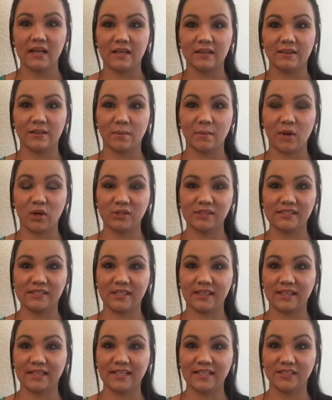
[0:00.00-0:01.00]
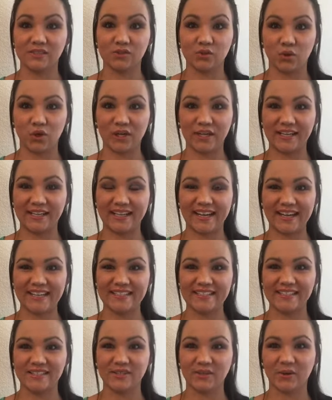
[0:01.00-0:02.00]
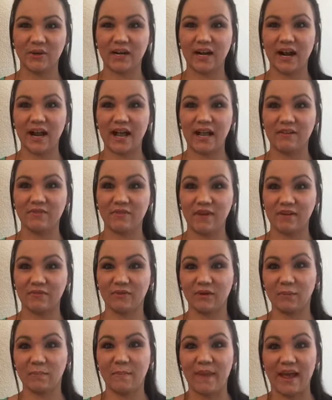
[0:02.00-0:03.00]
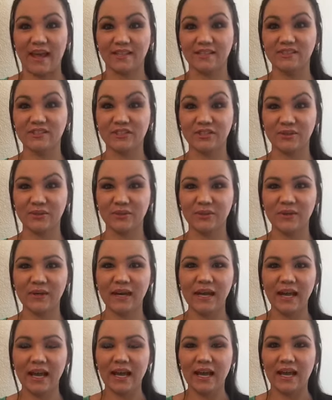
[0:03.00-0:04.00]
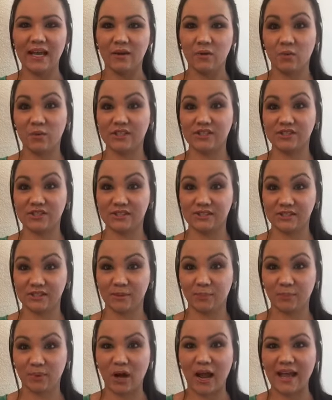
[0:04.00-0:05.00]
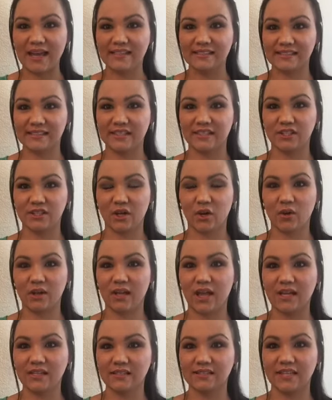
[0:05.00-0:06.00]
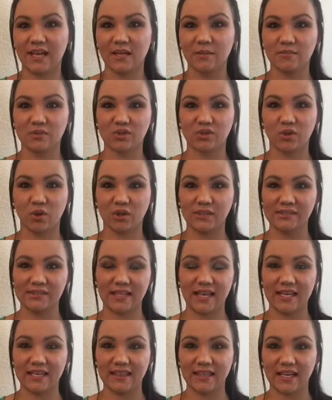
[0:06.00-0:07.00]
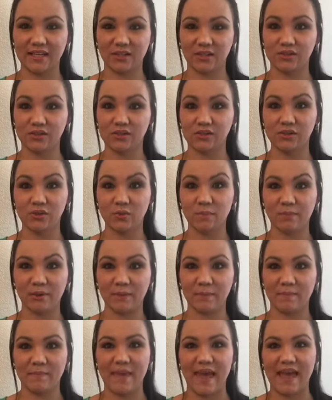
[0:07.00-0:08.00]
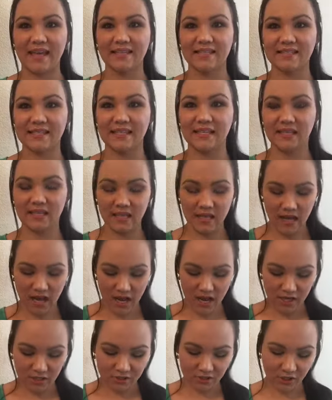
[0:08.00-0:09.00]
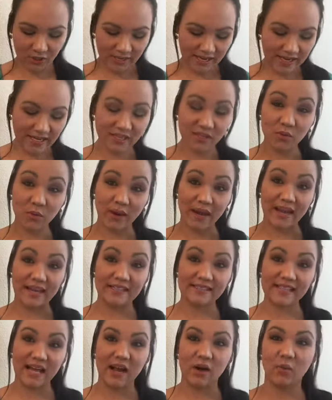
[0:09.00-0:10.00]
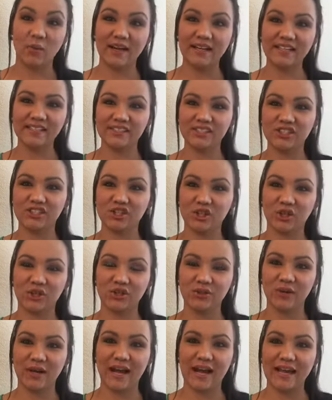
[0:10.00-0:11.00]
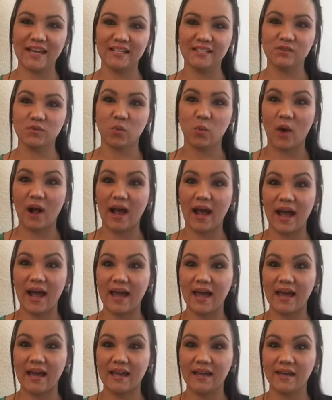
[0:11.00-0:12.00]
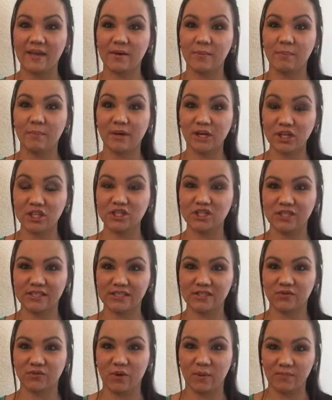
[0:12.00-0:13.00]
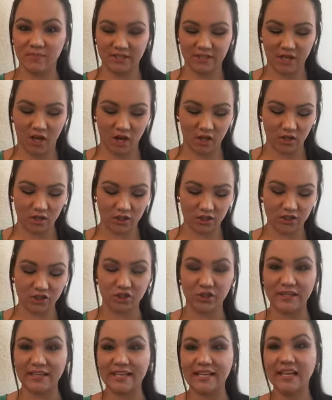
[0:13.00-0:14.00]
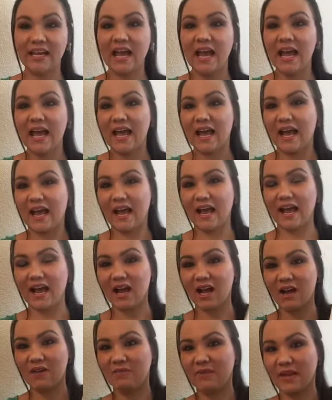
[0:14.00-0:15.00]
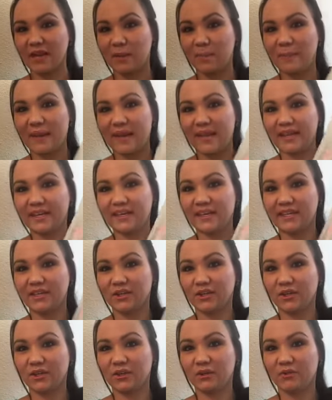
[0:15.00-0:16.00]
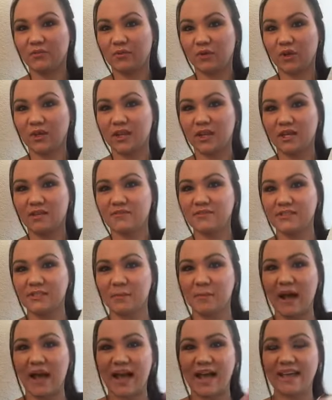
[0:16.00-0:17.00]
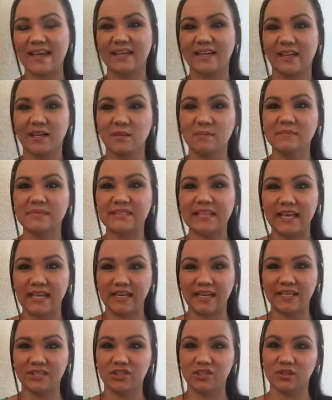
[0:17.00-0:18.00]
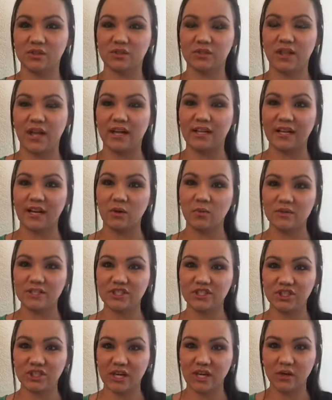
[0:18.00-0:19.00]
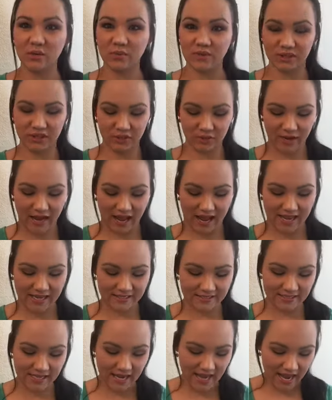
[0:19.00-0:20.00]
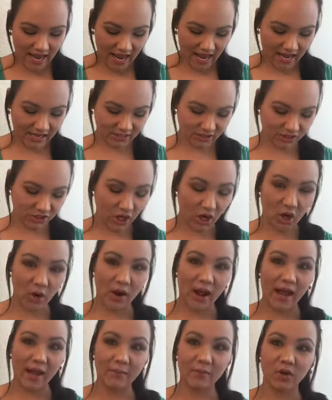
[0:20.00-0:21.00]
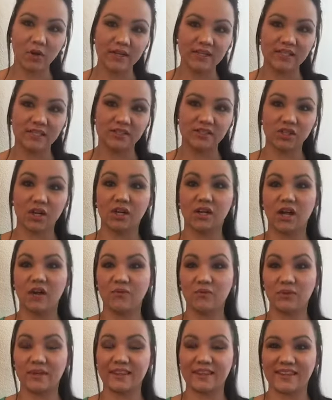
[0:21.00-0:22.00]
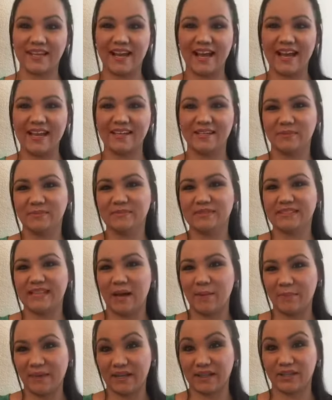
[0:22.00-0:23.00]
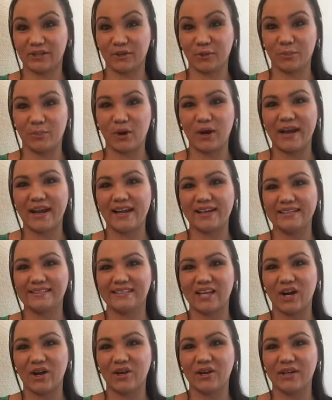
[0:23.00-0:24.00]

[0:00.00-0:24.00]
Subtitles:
the most cleanest organized store I've ever been to, which is surprising. You know, a lot of times stores like that are super messy. So anyways, I wanted to show you guys what I purchased from the Dollar Tree. I have a bag here full of some items, and I just thought I would share with you guys. And so I'm going to start off with the items that my little boy has